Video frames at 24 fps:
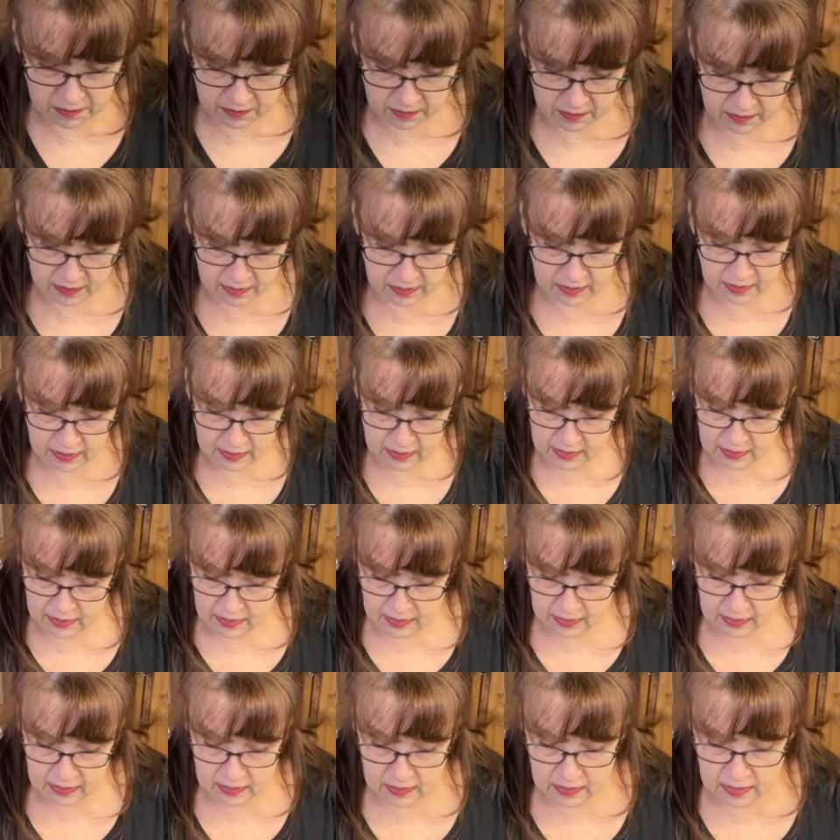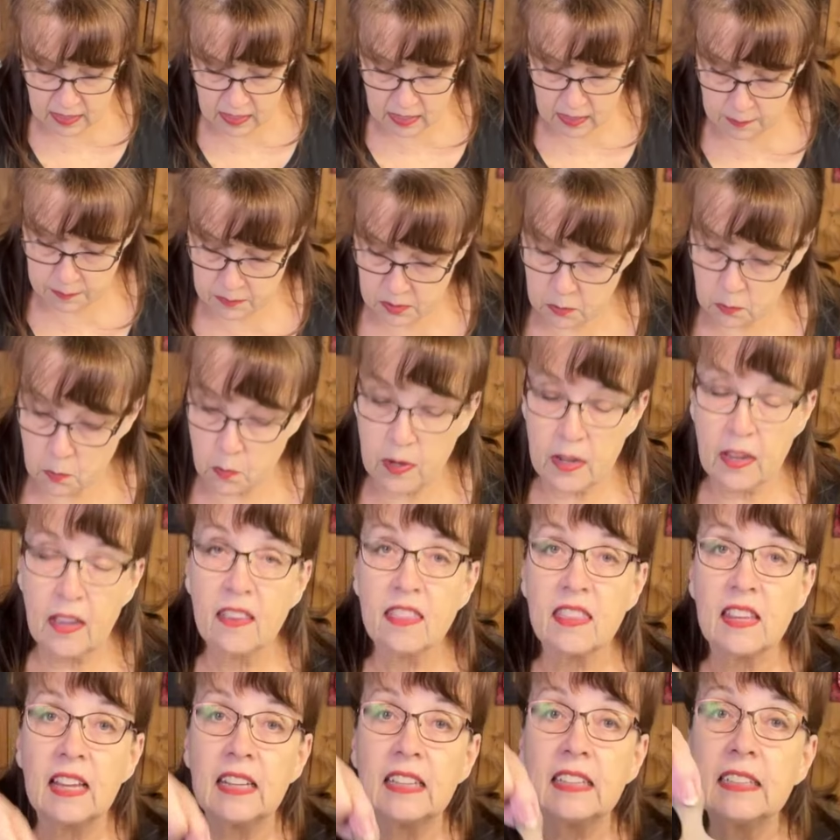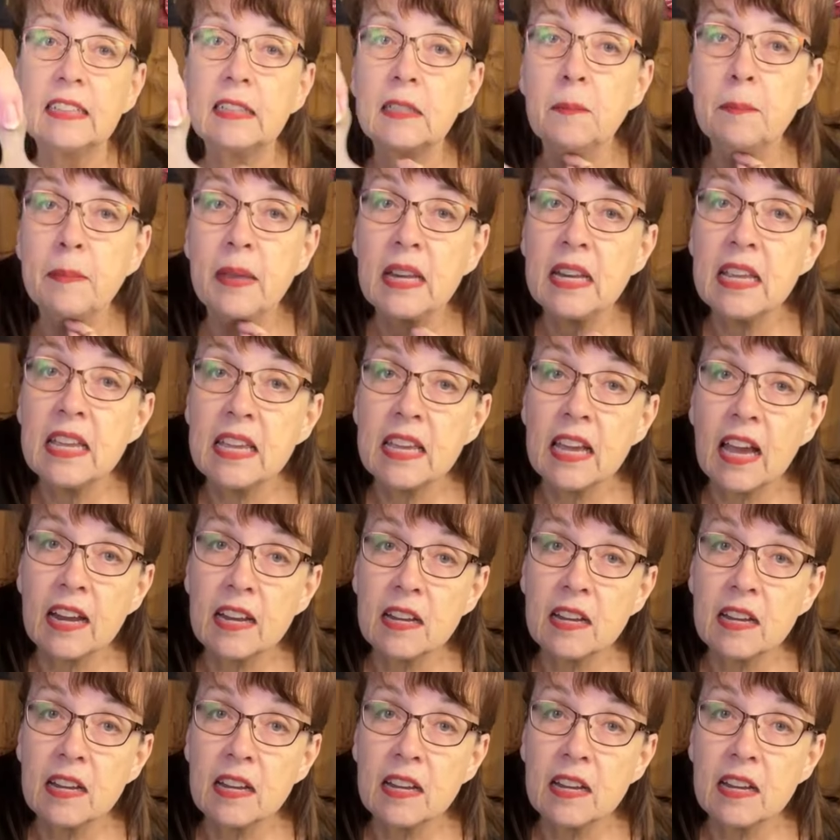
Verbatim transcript: but there's no reason why you can't chalk on that side too.